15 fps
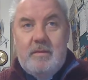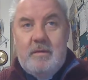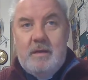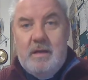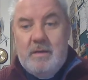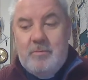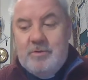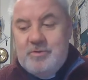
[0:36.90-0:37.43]

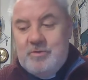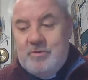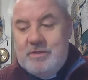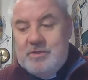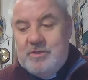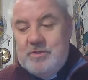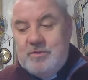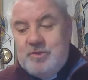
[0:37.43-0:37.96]
And I want to
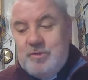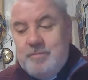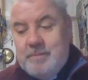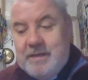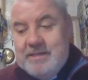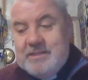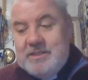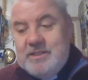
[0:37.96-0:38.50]
read you two
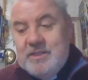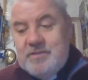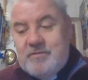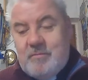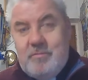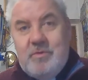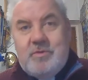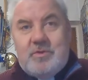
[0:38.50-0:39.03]
passages
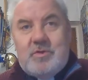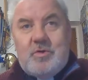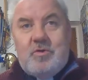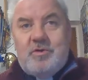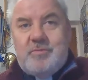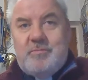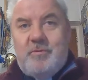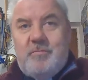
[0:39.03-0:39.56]
from Luke's
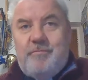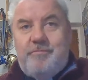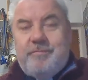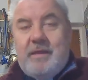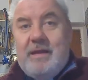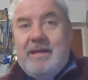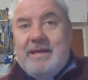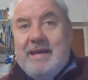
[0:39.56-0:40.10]
Gospel.
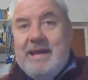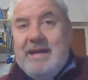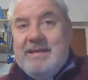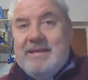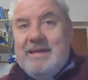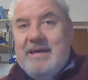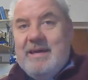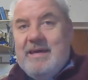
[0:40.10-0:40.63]
And again,
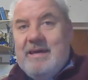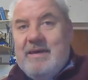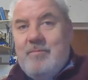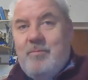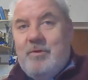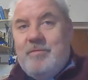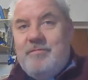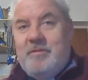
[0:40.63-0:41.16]

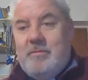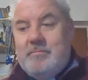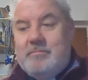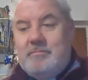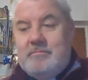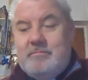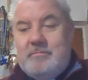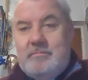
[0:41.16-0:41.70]
one of them
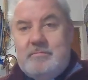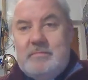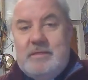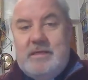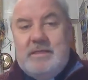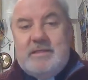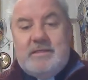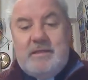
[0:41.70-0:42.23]

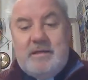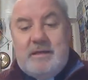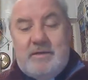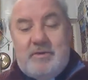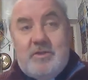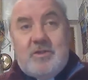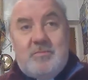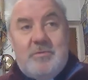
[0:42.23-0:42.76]
is the
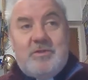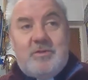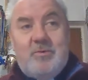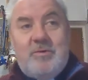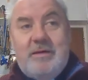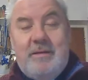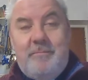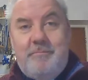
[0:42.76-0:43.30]
Christmas
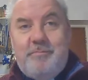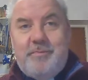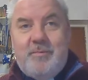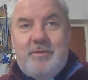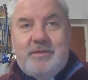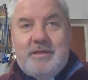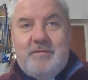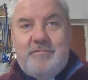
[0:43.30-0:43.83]
story,
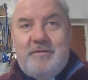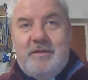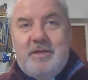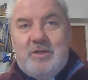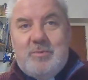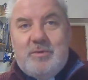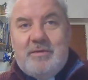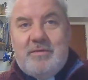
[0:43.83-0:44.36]
which I'll
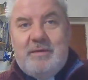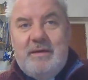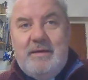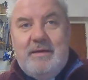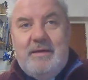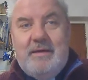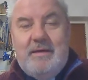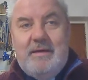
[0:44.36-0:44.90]
finish with,
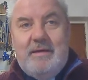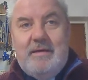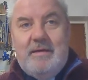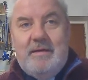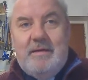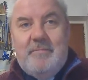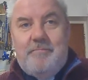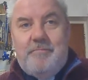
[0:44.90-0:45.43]

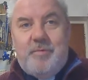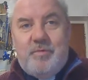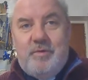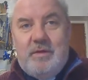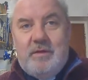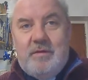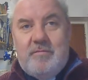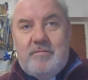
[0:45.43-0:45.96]
uh,
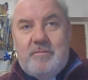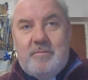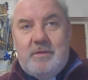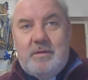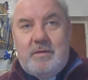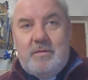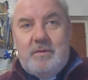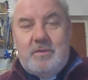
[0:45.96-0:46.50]
reading from the,
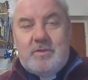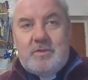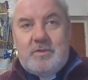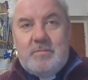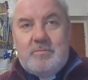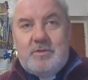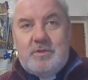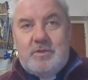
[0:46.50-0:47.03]
the
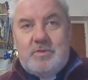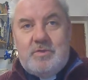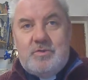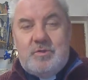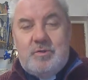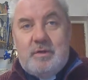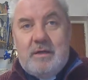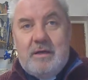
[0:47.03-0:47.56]
scriptures
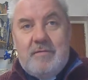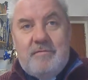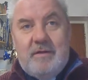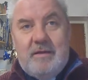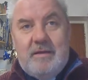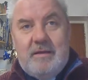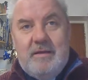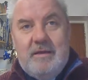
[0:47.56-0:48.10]
during Advent.